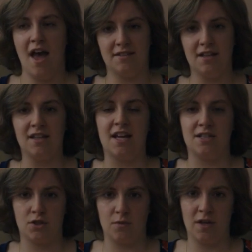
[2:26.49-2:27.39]
and suddenly
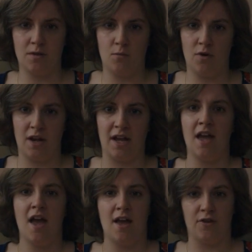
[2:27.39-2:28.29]
it's 3 in the morning
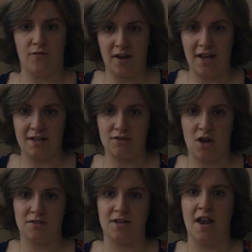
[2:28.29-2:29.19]
and you're fucking
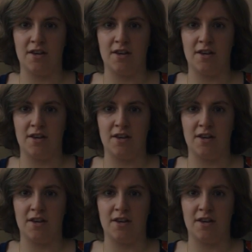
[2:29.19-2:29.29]
exhausted